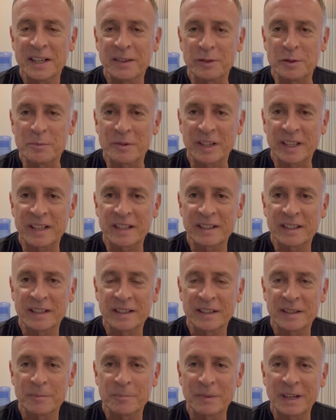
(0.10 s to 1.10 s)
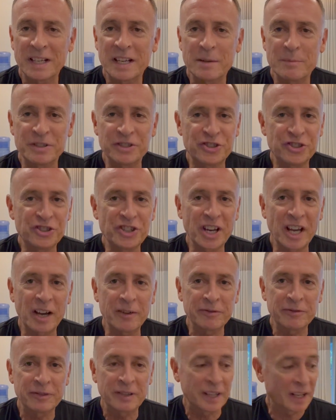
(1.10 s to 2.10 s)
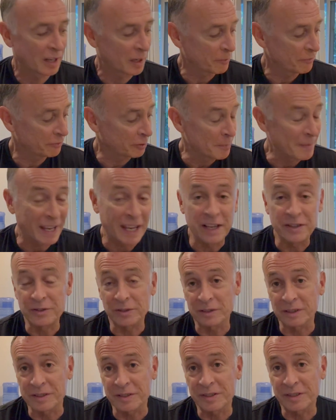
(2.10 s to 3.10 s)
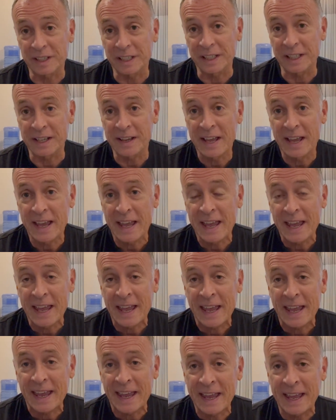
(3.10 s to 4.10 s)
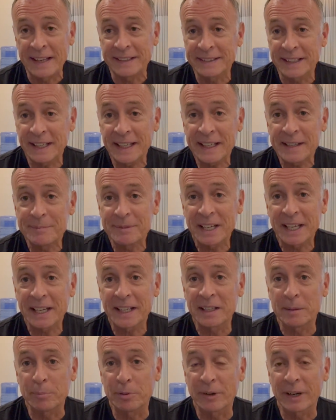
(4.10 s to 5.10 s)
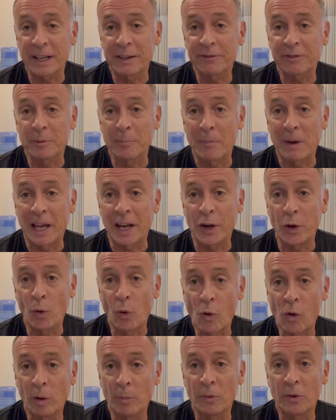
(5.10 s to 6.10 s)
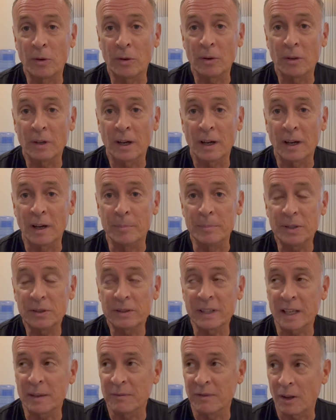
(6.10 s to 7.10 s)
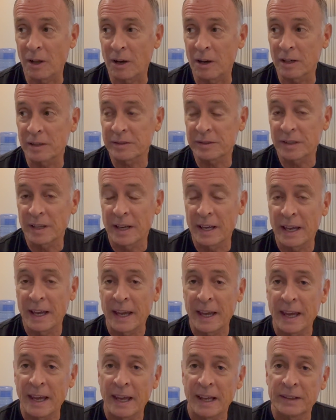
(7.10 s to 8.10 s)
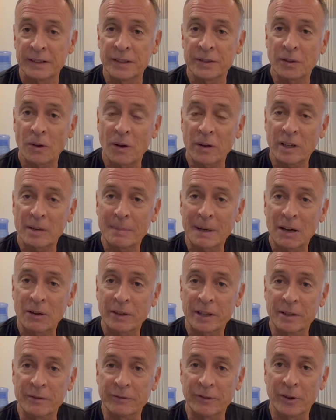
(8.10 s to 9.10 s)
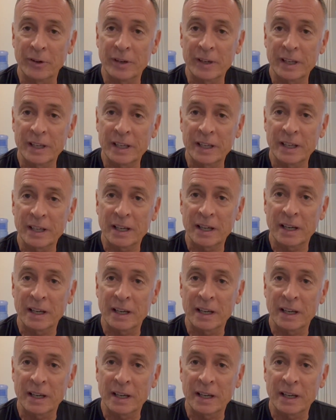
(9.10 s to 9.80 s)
everybody, my name is Jeff and I'm from Angeles City, and today I'm taking a break from my normal building vlogs to talk about converting